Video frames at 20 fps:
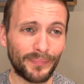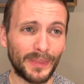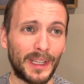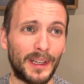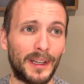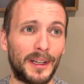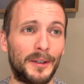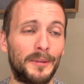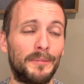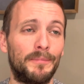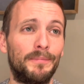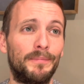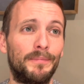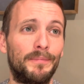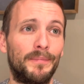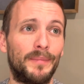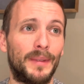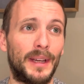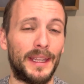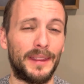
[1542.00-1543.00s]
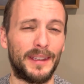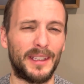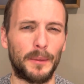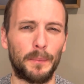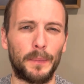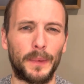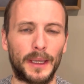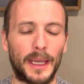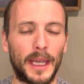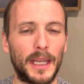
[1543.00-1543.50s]
um, and the
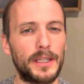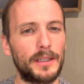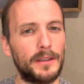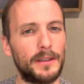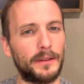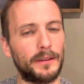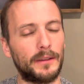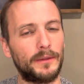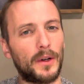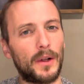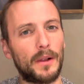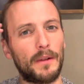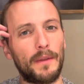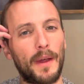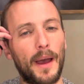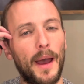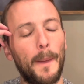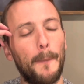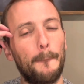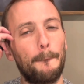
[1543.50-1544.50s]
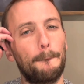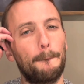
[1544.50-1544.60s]
implications of all of that.